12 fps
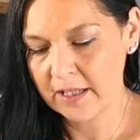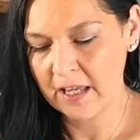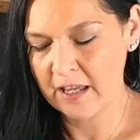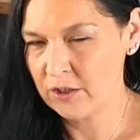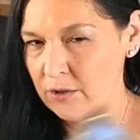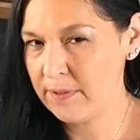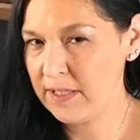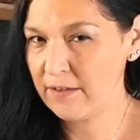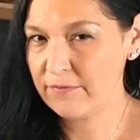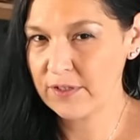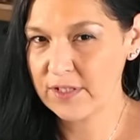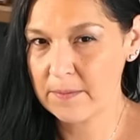It could be
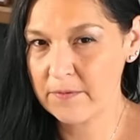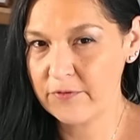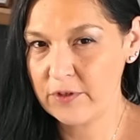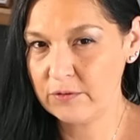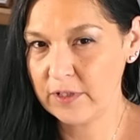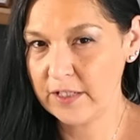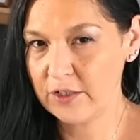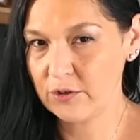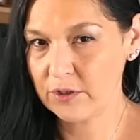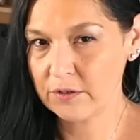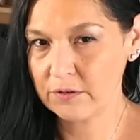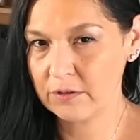that for some of you, like
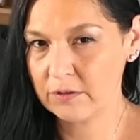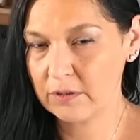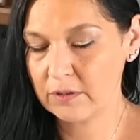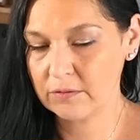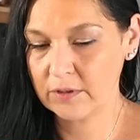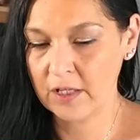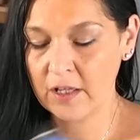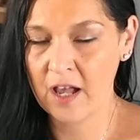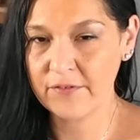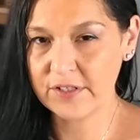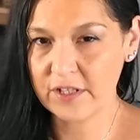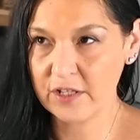you're,
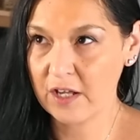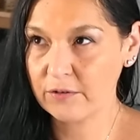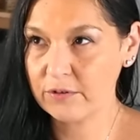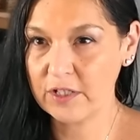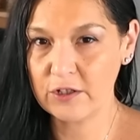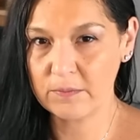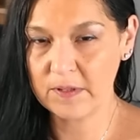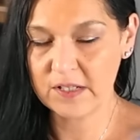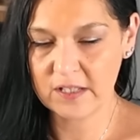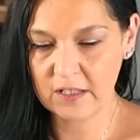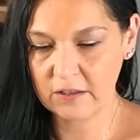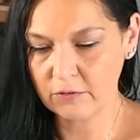obviously, I don't think you'd be
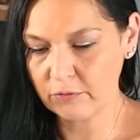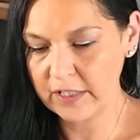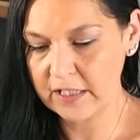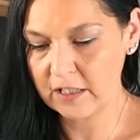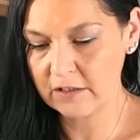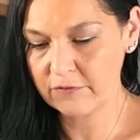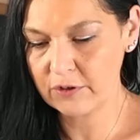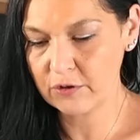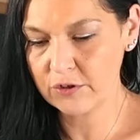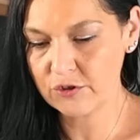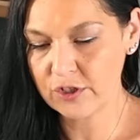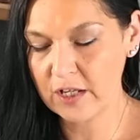seeing the reading if you're
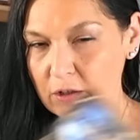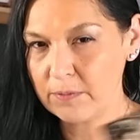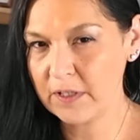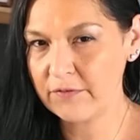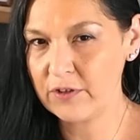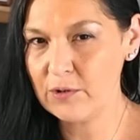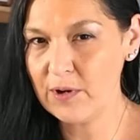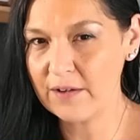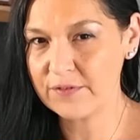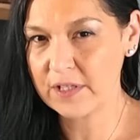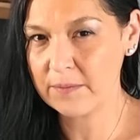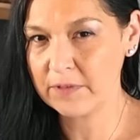in jail, but if you
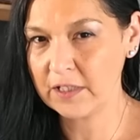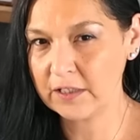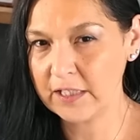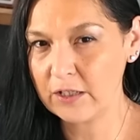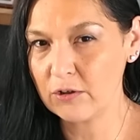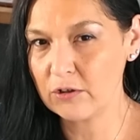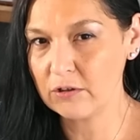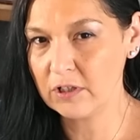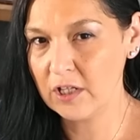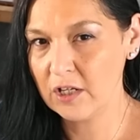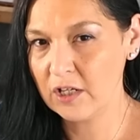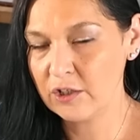have something legal,
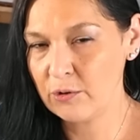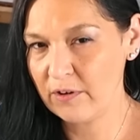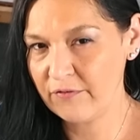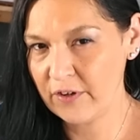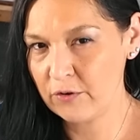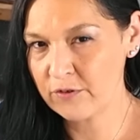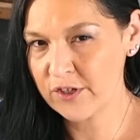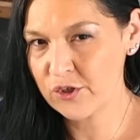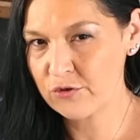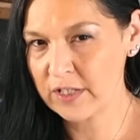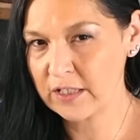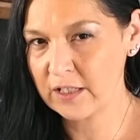you have felt
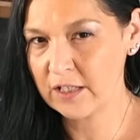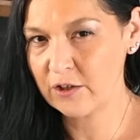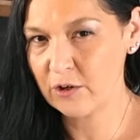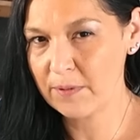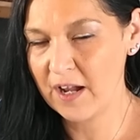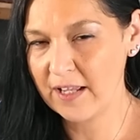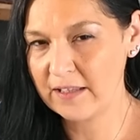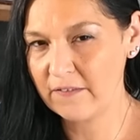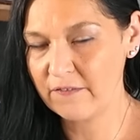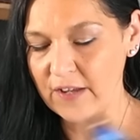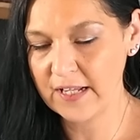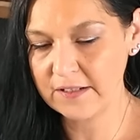restricted, you're behind the
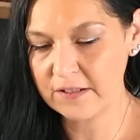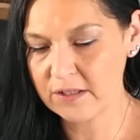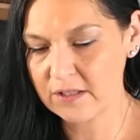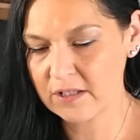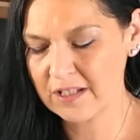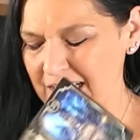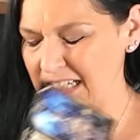fence,